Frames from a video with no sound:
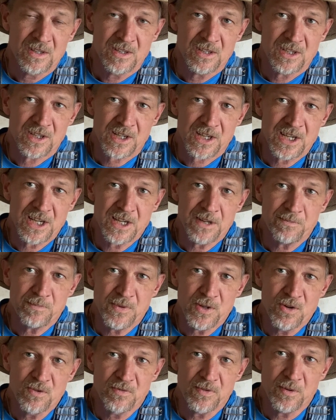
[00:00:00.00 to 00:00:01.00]
to keep
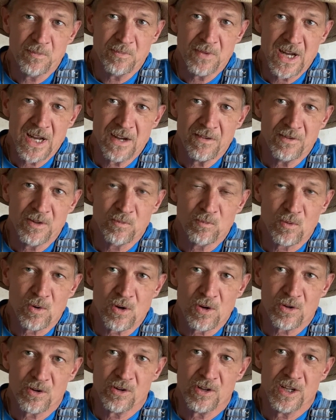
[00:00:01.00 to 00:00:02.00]
you from having
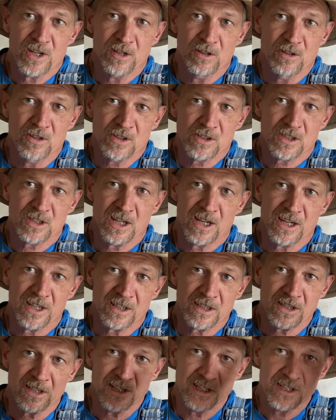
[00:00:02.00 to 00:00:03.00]
water that looks
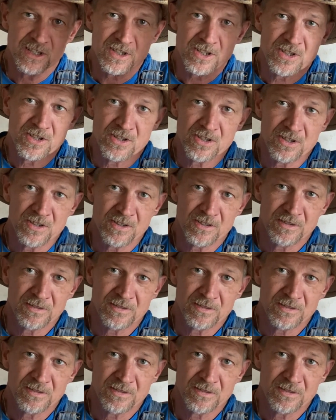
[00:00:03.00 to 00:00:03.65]
like this,